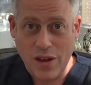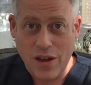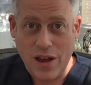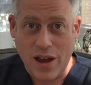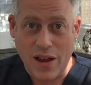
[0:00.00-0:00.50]

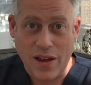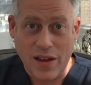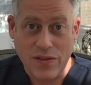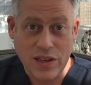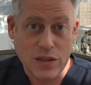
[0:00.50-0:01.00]

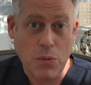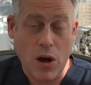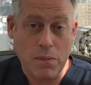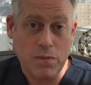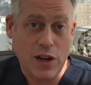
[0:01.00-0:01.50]
And this
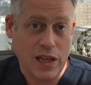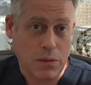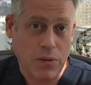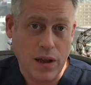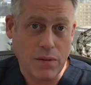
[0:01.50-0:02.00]
might take
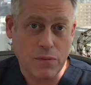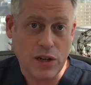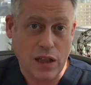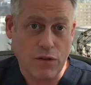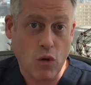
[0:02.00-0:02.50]

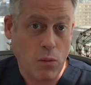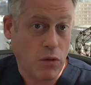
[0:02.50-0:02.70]
the form of a